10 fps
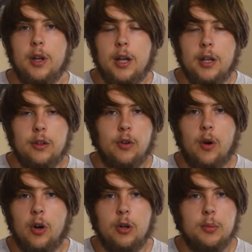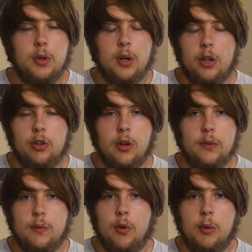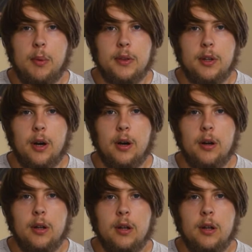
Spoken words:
It is horrible, and you have to format the card.